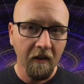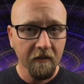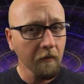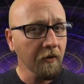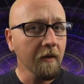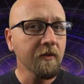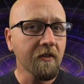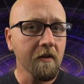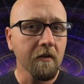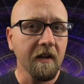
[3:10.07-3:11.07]
sometimes a
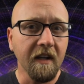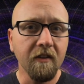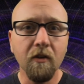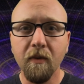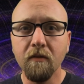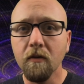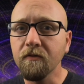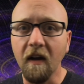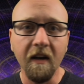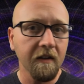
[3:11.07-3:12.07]
theory needs to be
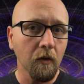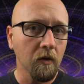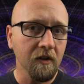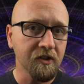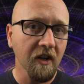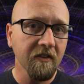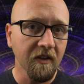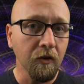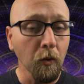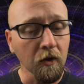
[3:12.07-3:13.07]
refined or
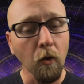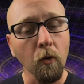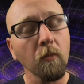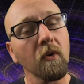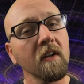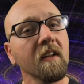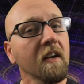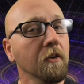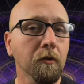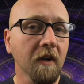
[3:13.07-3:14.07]
adjusted to incorporate that
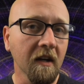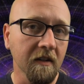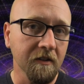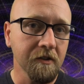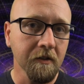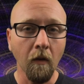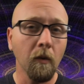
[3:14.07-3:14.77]
new knowledge.